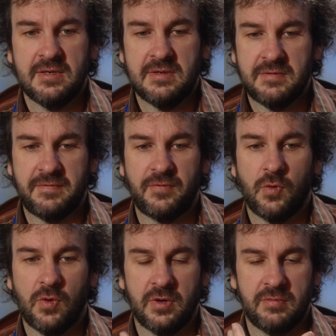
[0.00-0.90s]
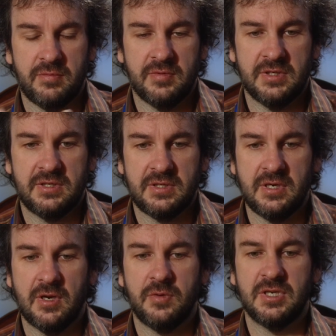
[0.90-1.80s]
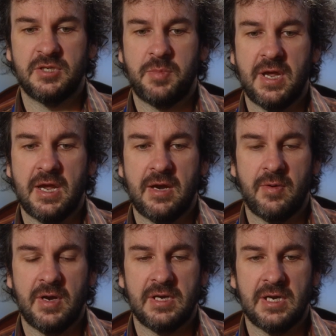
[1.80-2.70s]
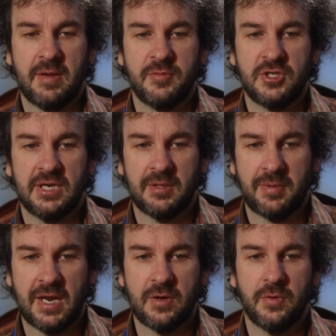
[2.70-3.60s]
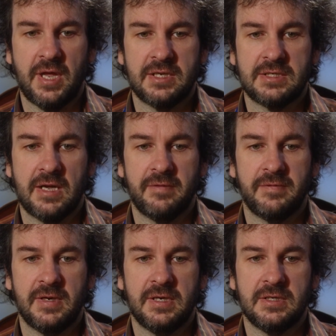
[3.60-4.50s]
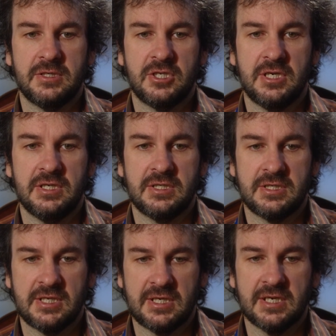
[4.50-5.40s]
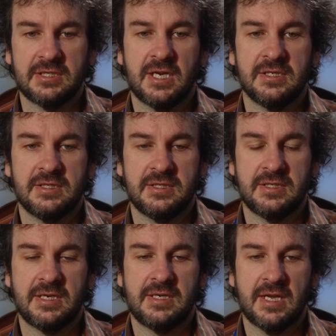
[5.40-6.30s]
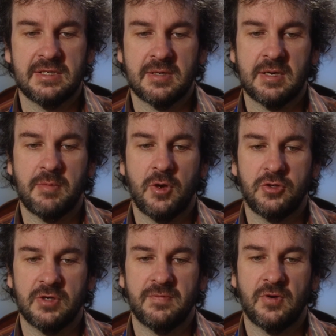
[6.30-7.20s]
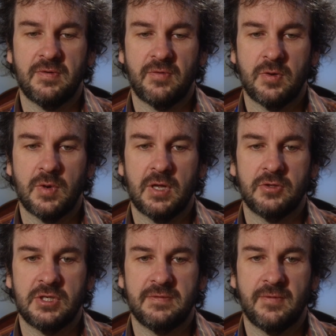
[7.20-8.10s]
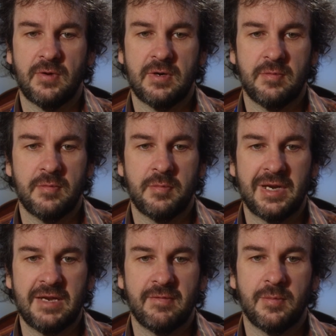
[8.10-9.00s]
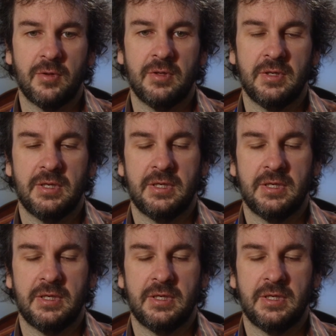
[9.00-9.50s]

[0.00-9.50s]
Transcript: fraught with, you know, despair, and she had to play all that stuff, and she does emotion very, very well. She's very believable,